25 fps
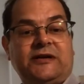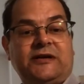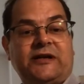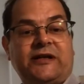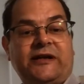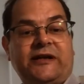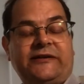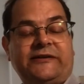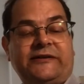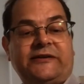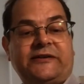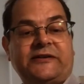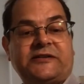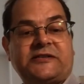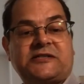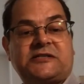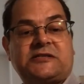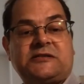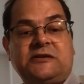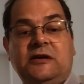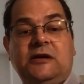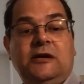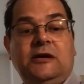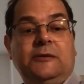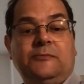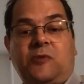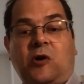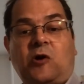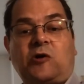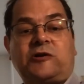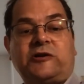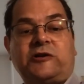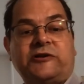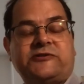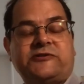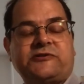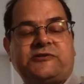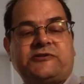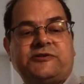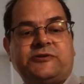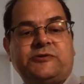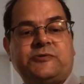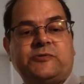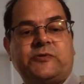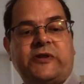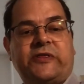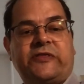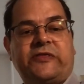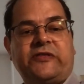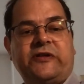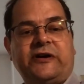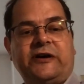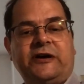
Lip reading: and it is partly to do with